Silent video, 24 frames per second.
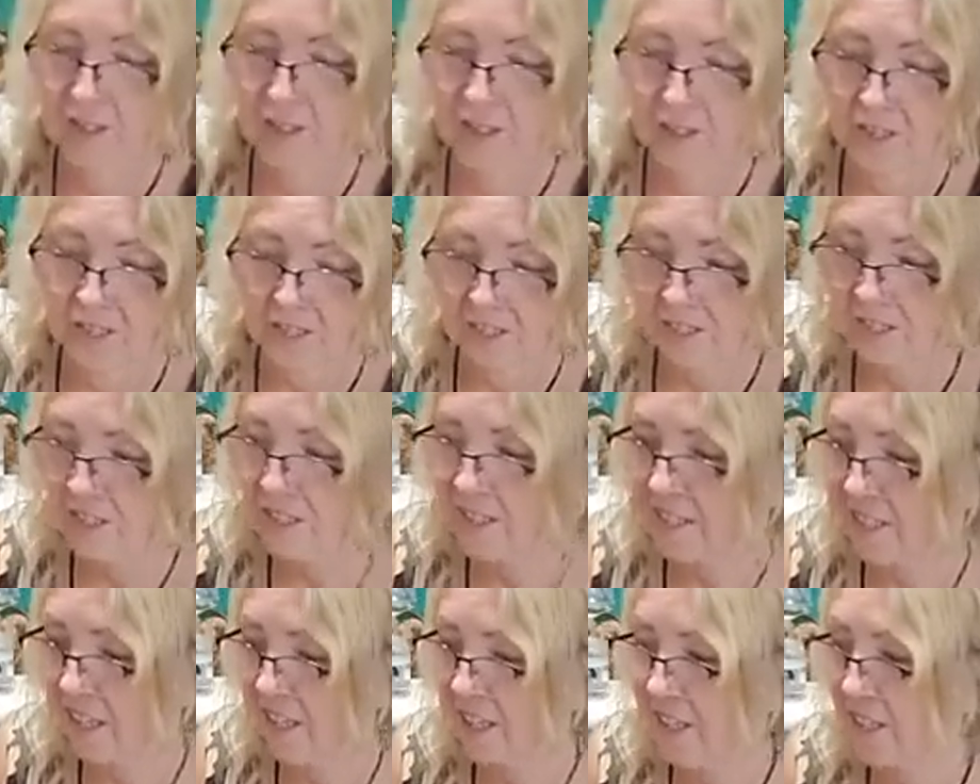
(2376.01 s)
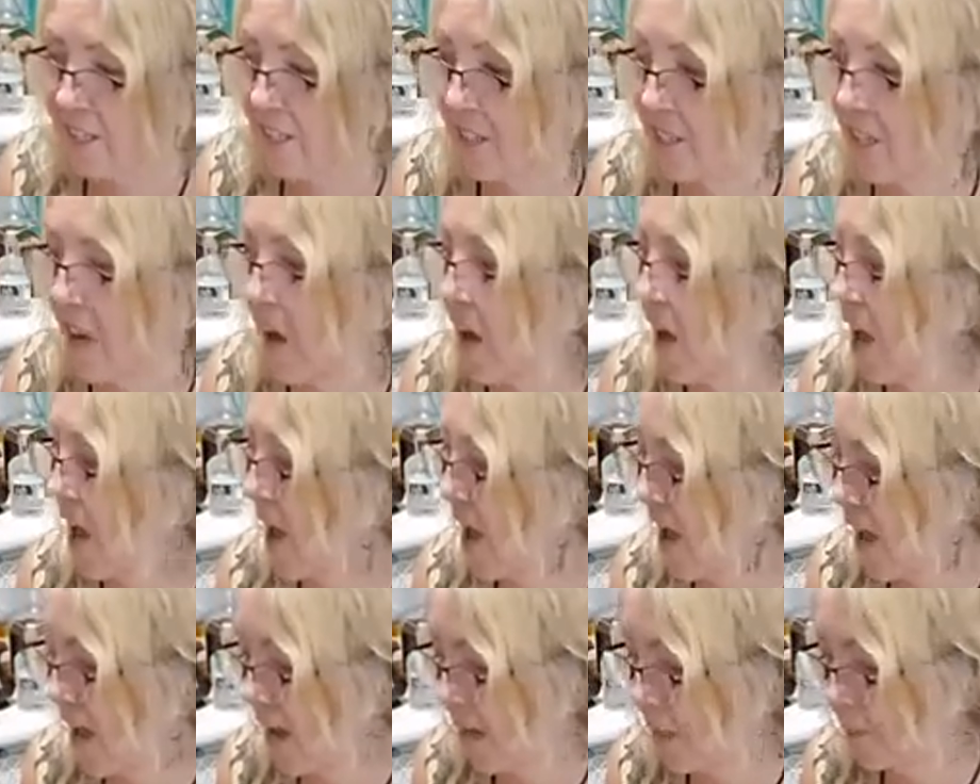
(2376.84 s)
This is
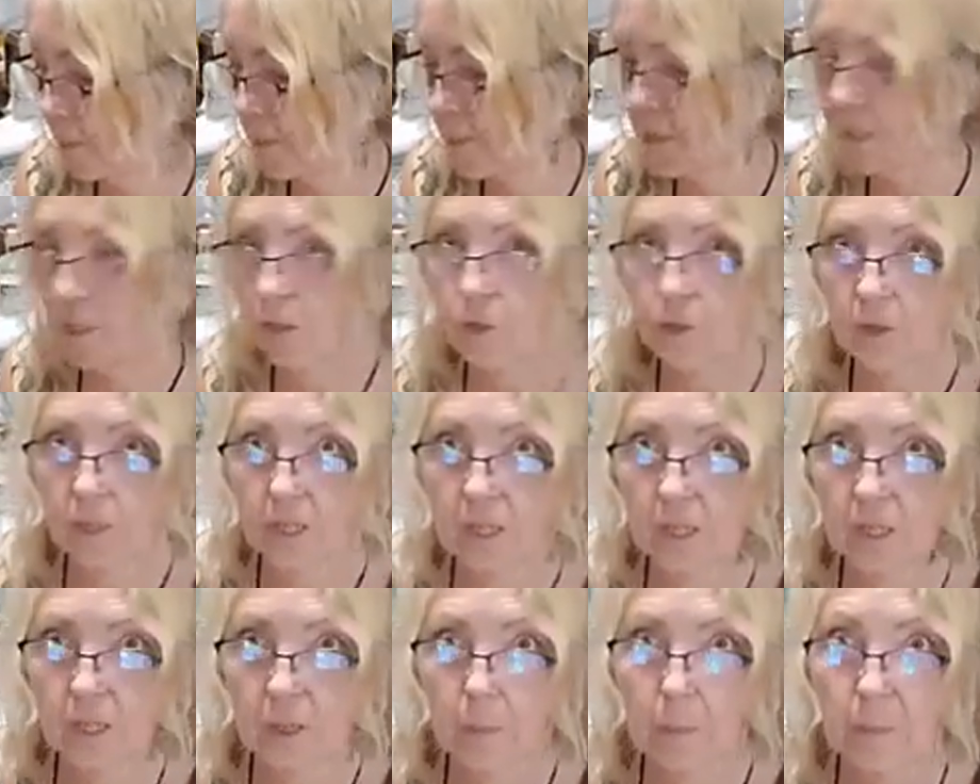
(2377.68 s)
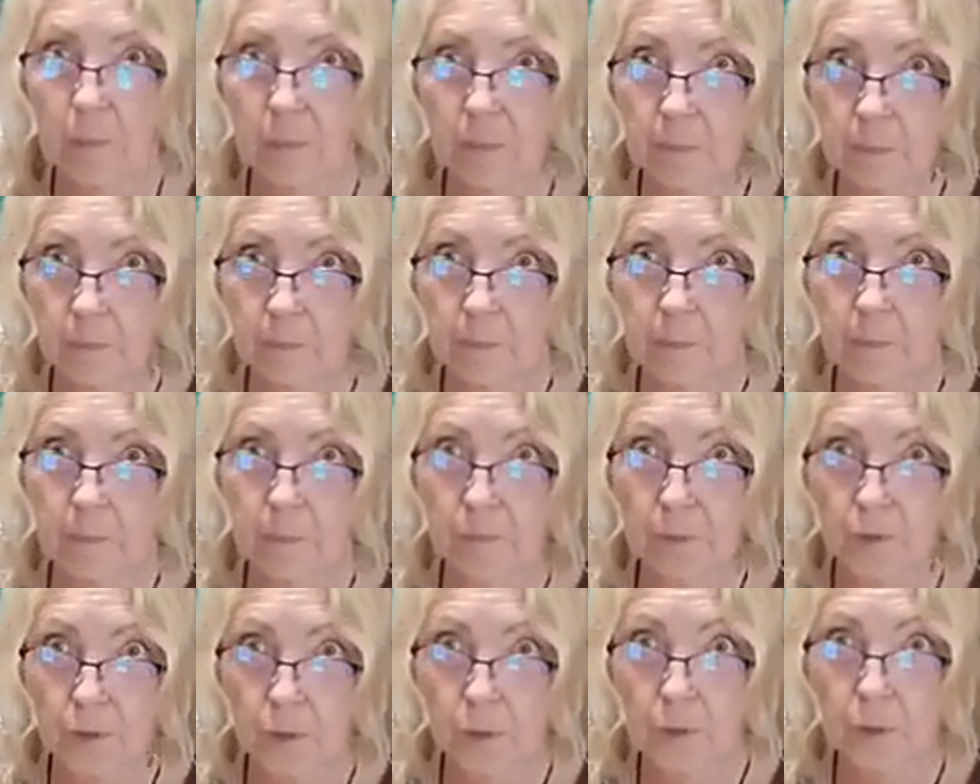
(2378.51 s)
absolutely,
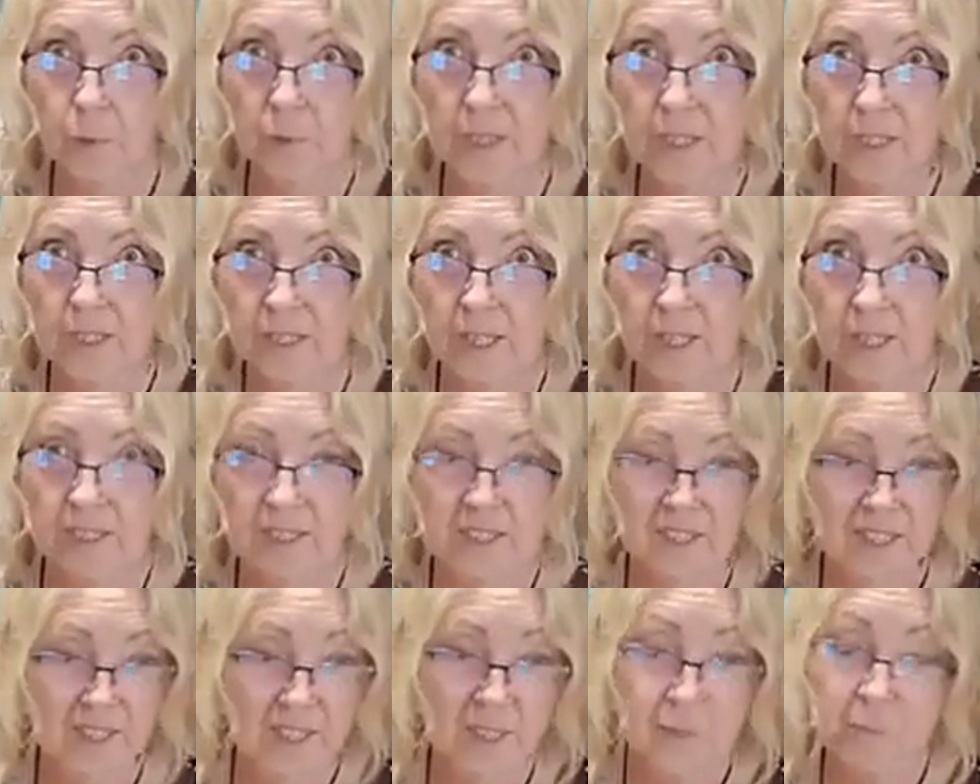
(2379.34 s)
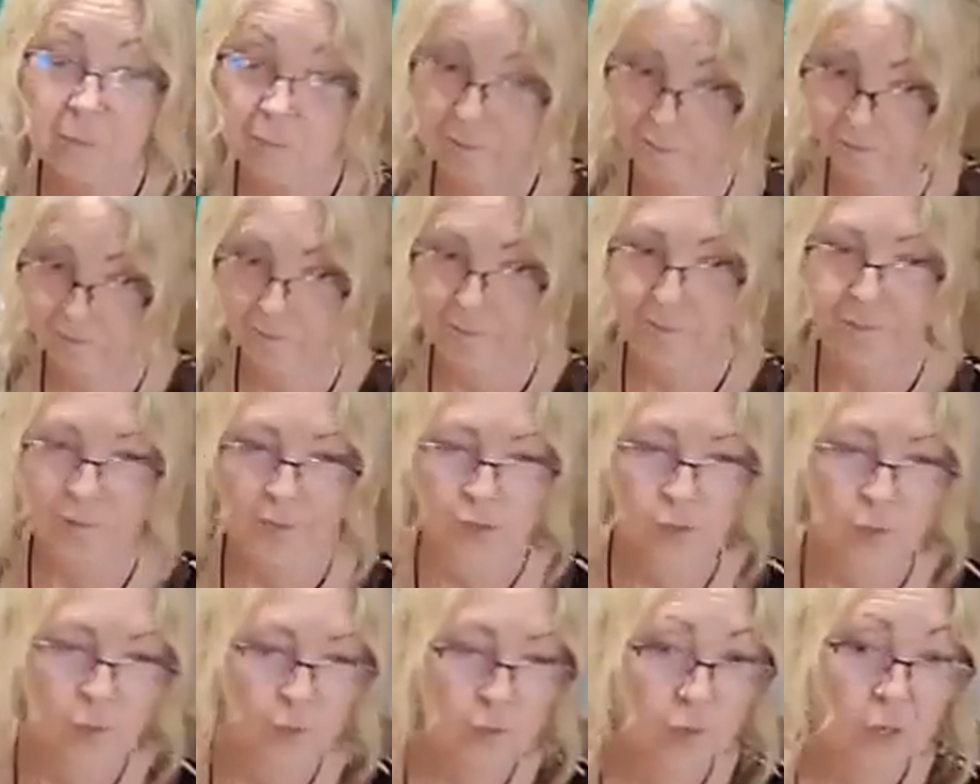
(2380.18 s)
you know what it tastes like?
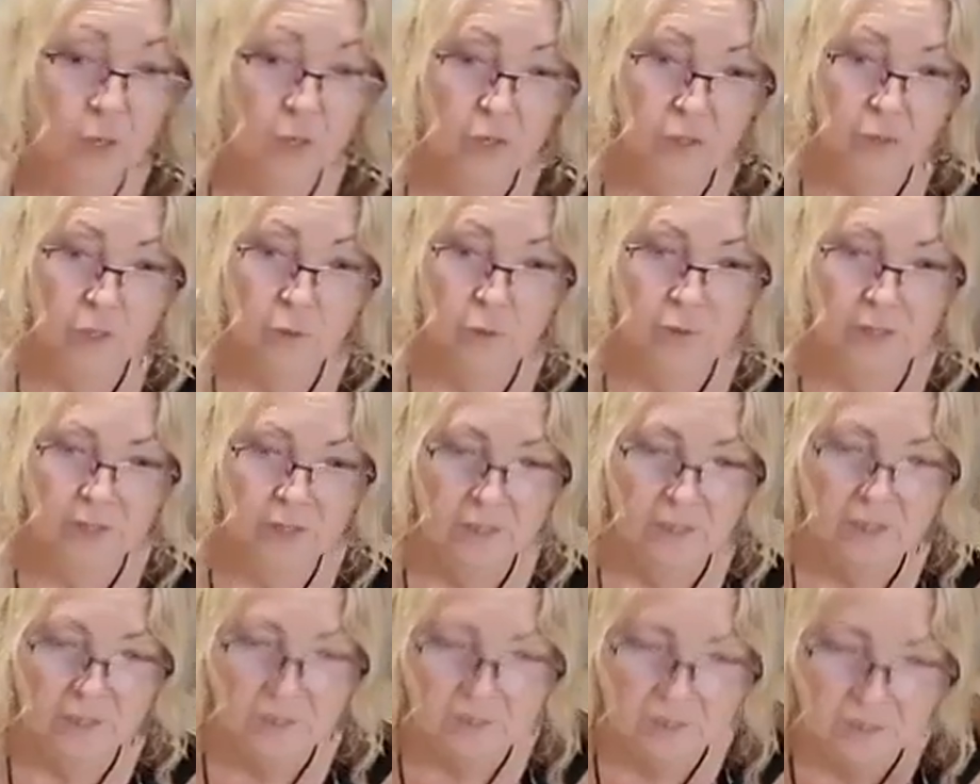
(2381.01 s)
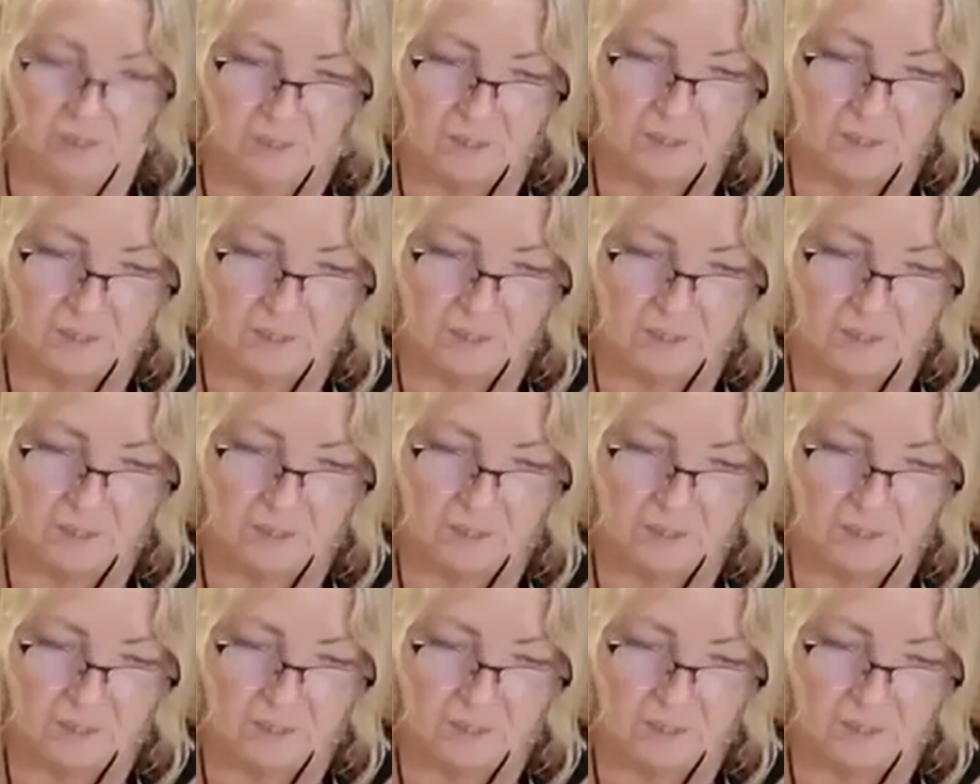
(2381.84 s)
You want to know what it tastes like?